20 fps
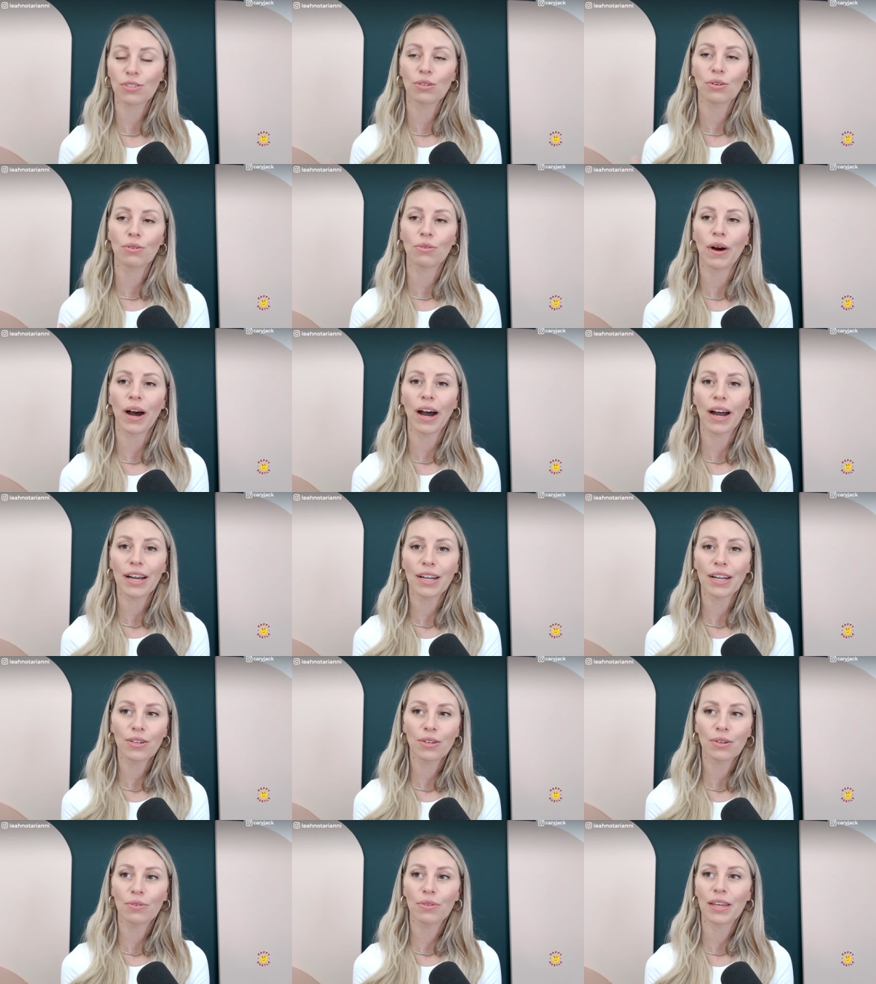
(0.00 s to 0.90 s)
So I
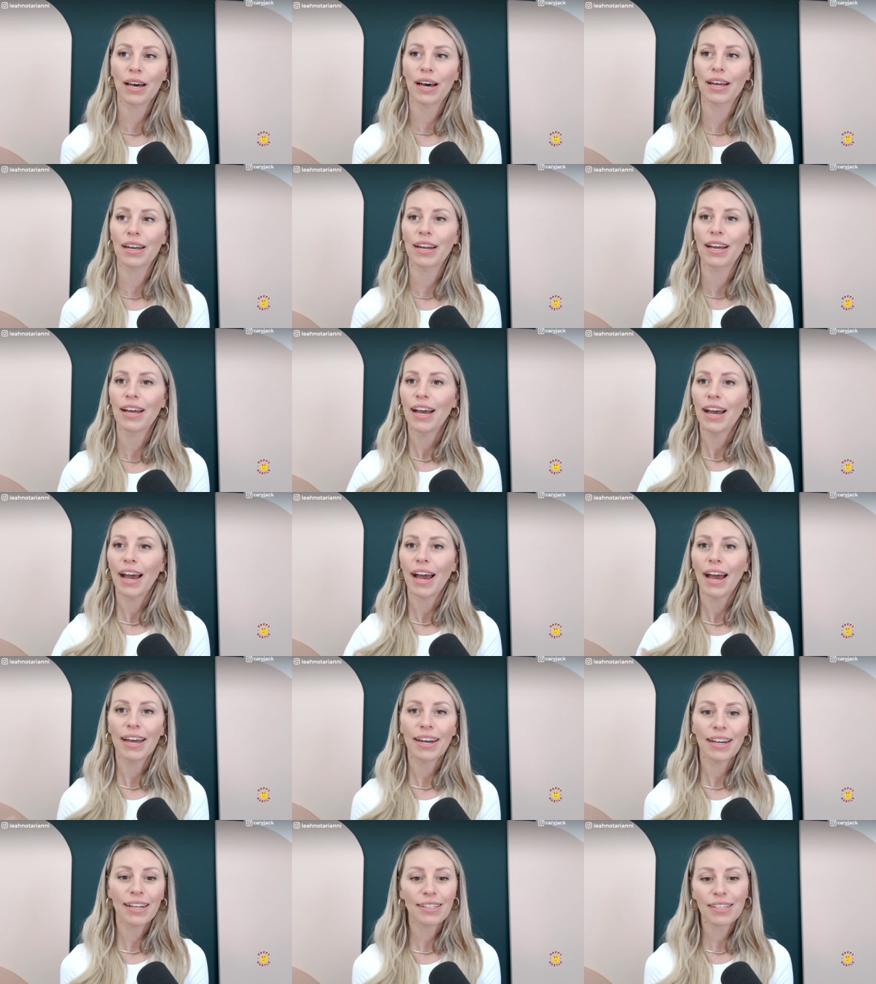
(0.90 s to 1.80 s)
knew that
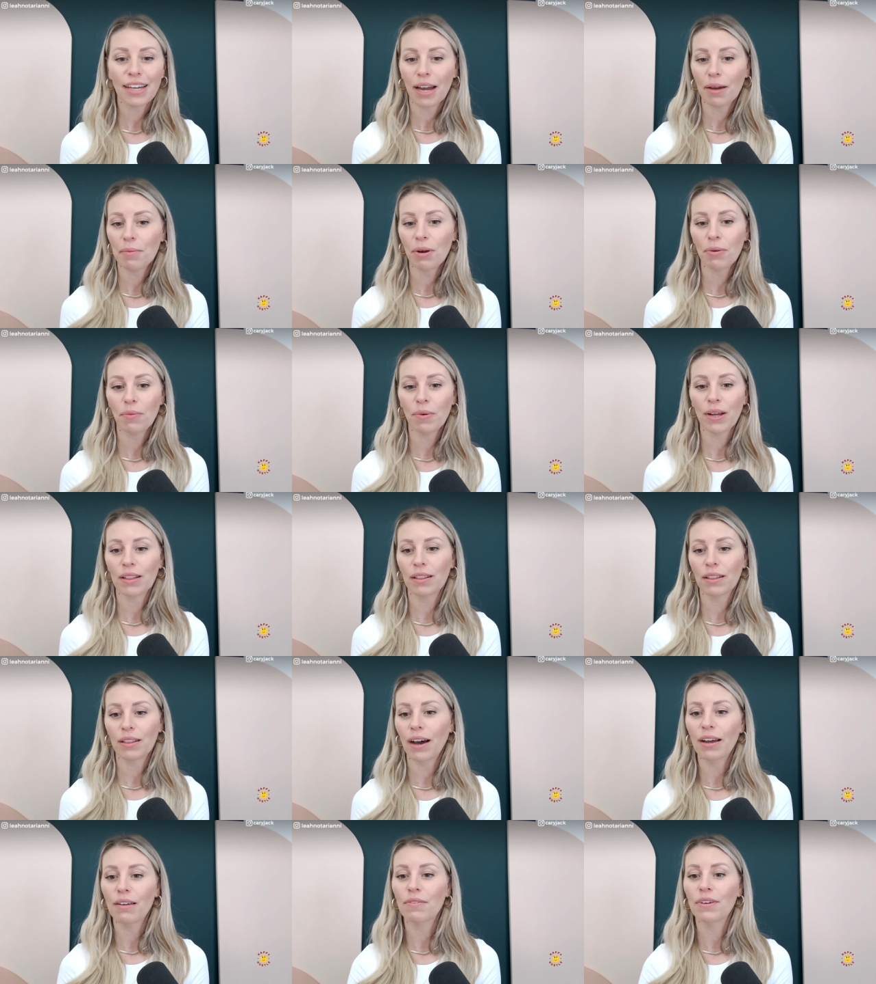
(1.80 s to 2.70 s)
anytime I went
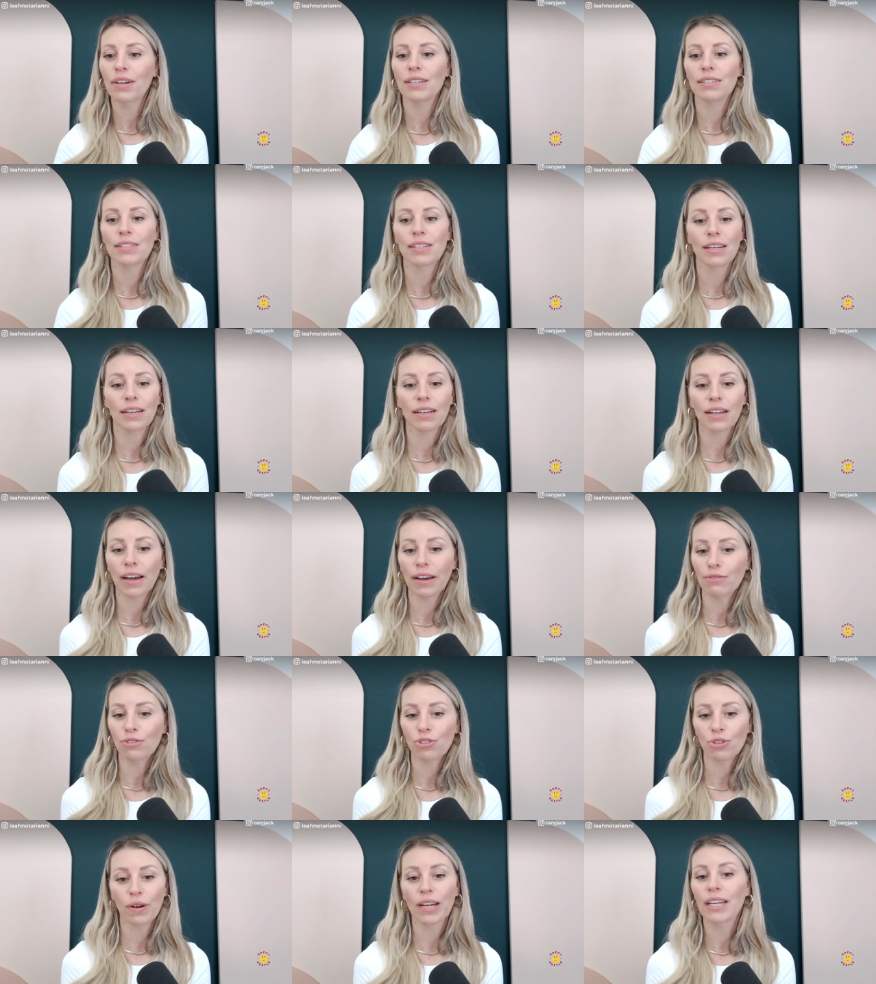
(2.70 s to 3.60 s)
live and I did a
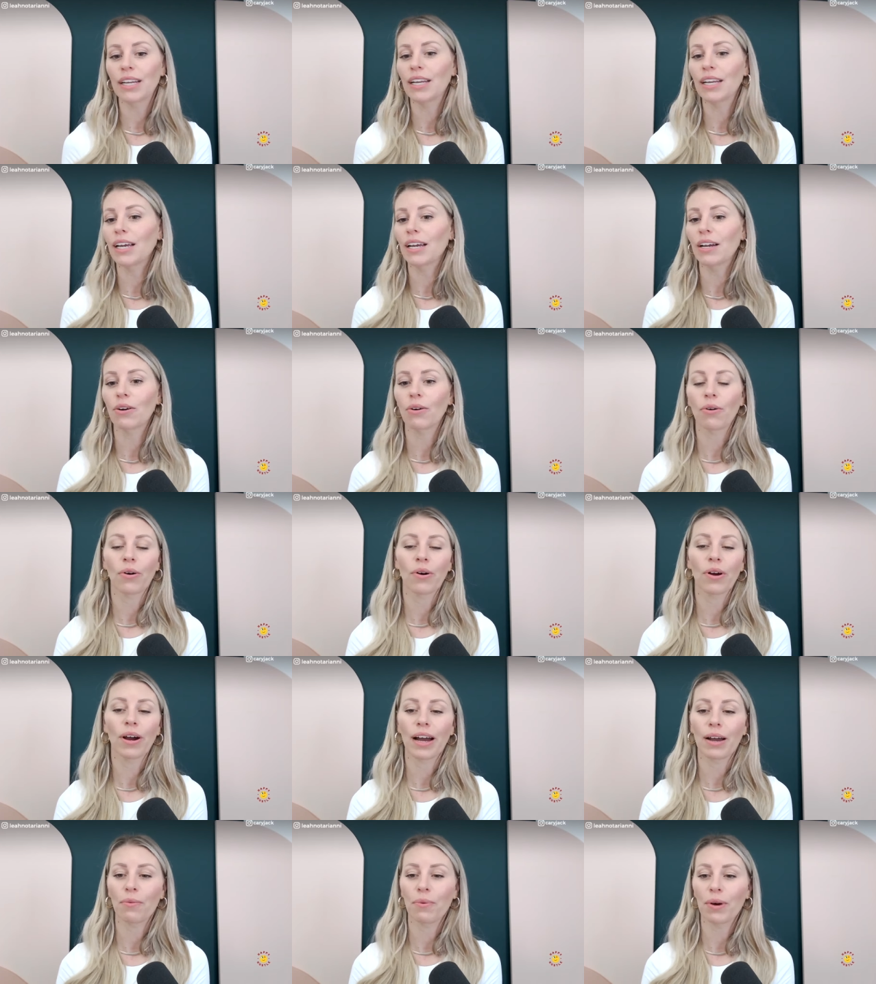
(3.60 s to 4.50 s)
live training
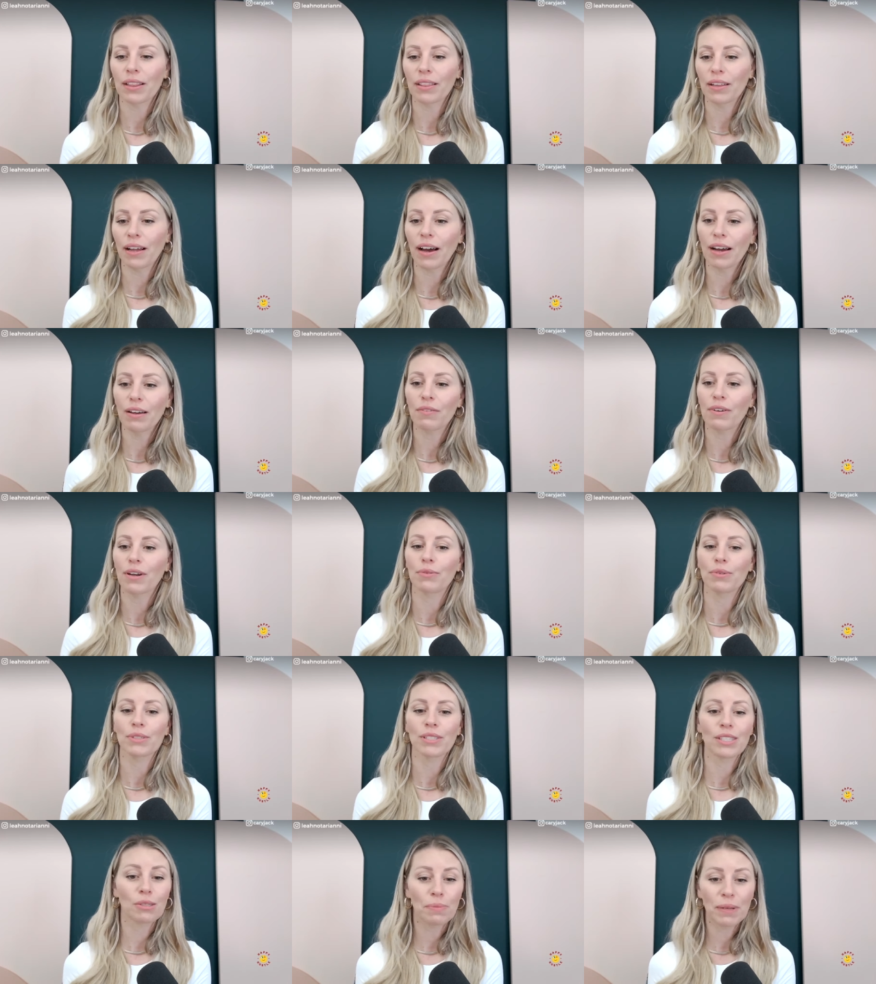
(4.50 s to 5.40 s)
or I went live and I
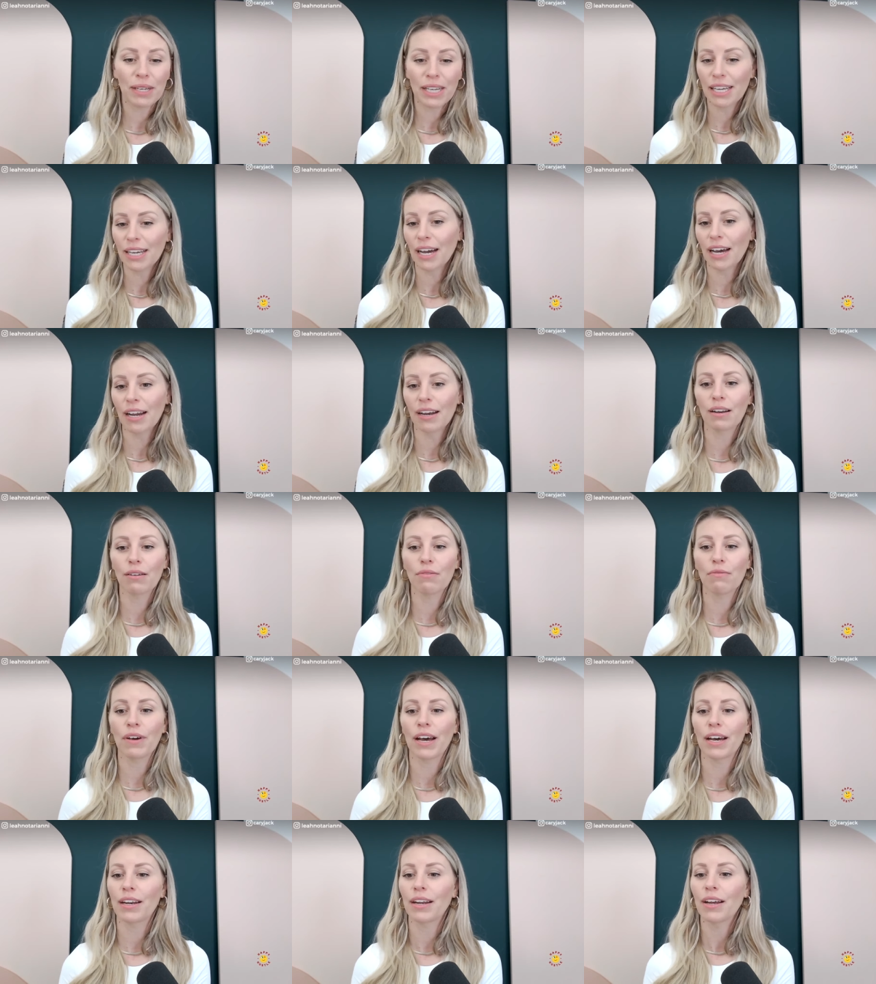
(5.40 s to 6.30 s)
was speaking at an
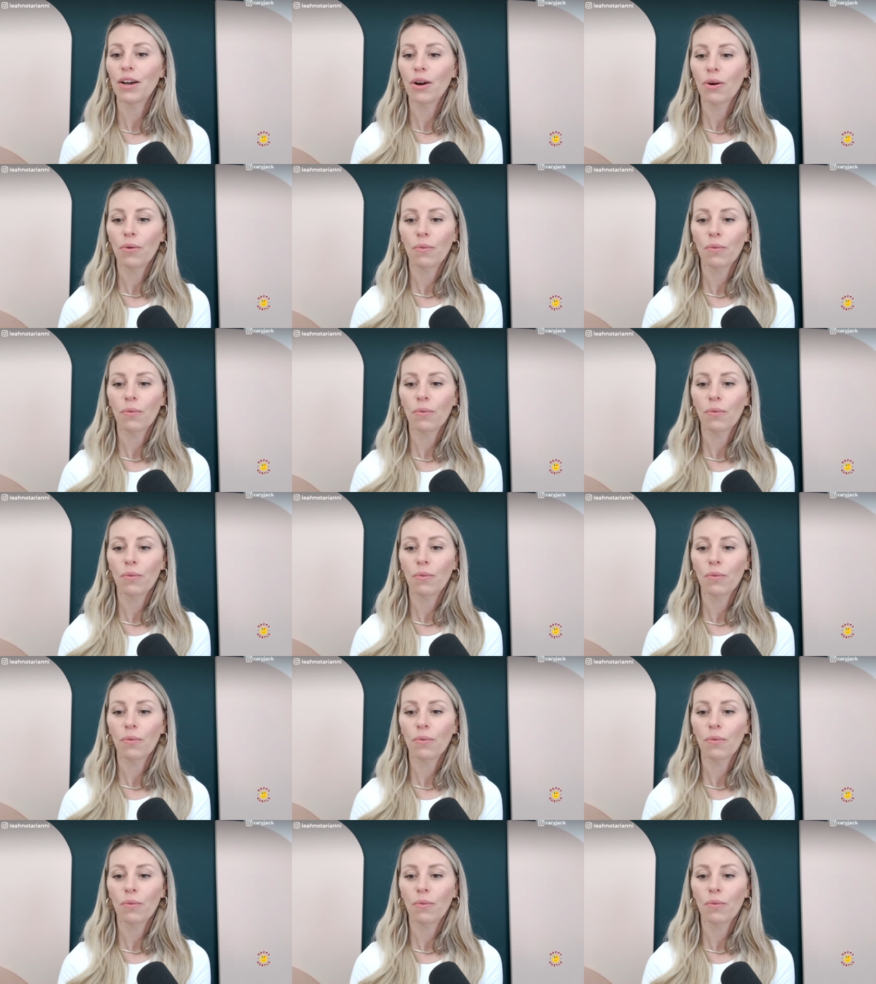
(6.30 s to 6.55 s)
event,